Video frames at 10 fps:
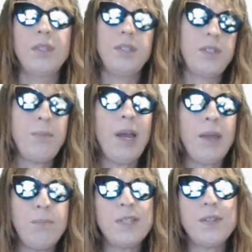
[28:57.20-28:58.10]
This is
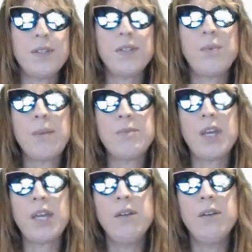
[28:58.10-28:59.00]
my business's
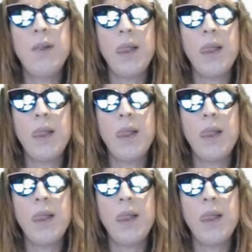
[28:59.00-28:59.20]
website.